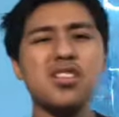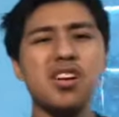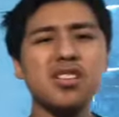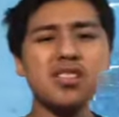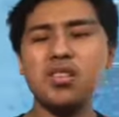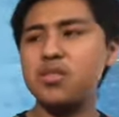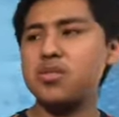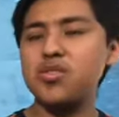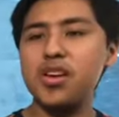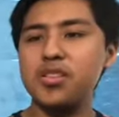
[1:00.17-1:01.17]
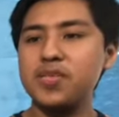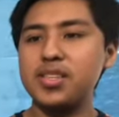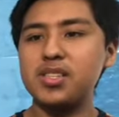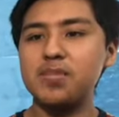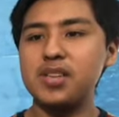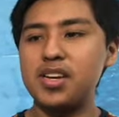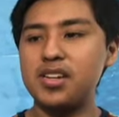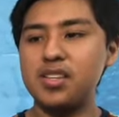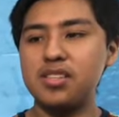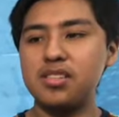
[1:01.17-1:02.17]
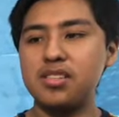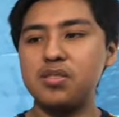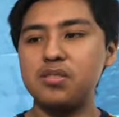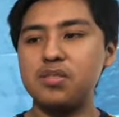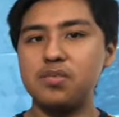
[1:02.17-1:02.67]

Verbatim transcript: Dawson also tried the recipe and he his was